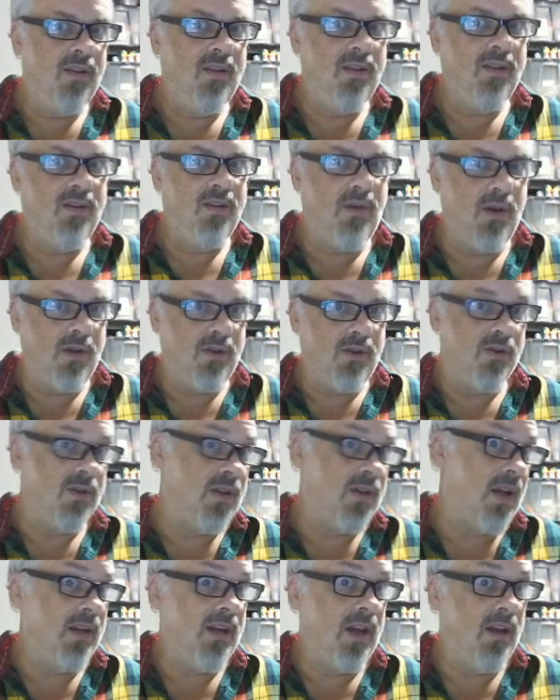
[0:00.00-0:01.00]
creatures
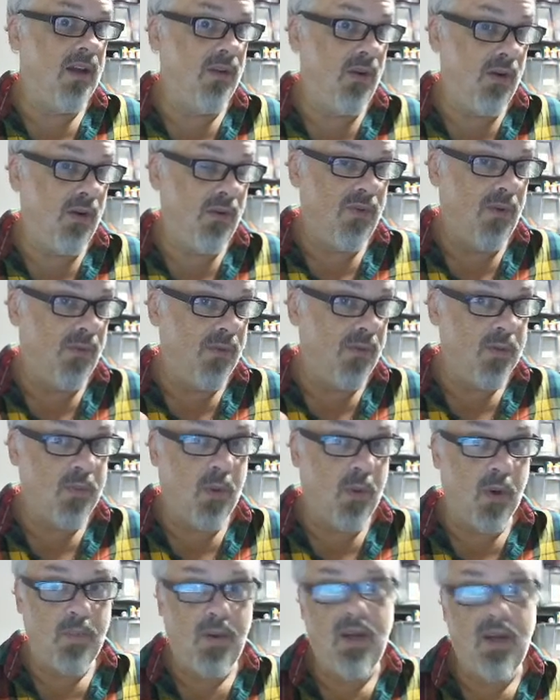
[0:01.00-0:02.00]
got downloaded from the
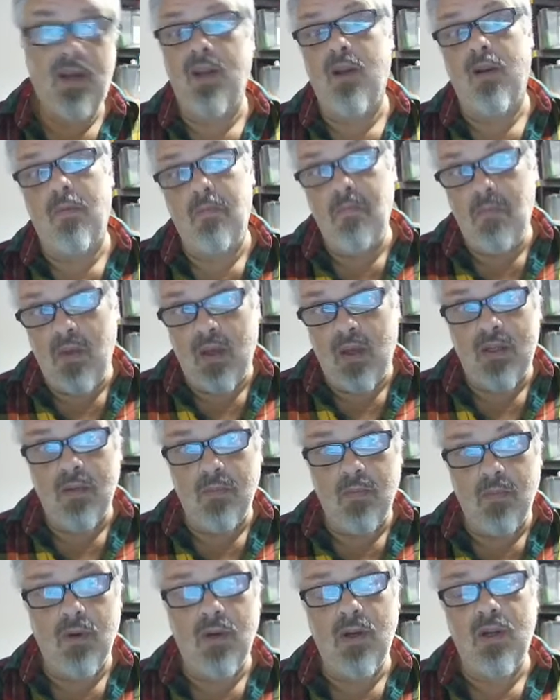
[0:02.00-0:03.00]
Sporepedia. It makes it
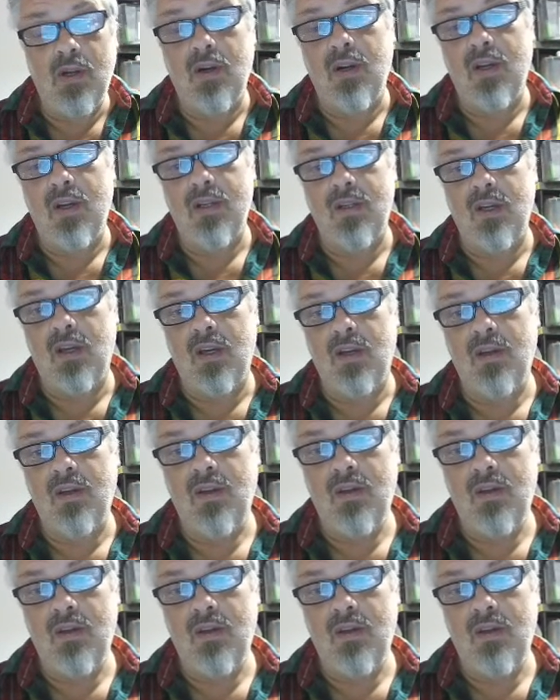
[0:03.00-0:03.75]
more interesting.